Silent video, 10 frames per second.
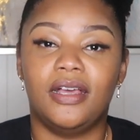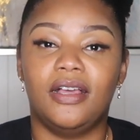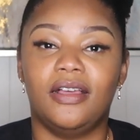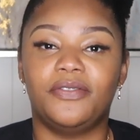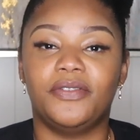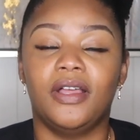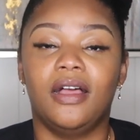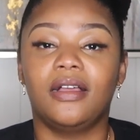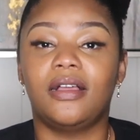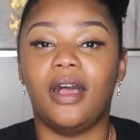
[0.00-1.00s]
of
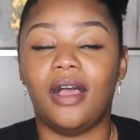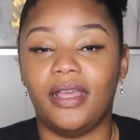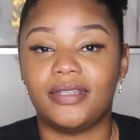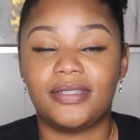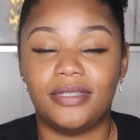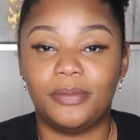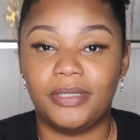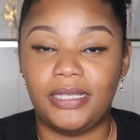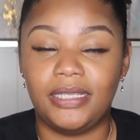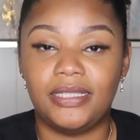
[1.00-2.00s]
god
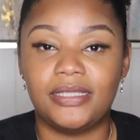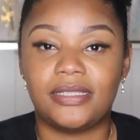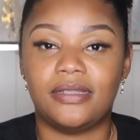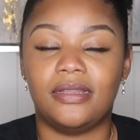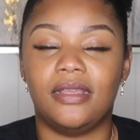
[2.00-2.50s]
siblings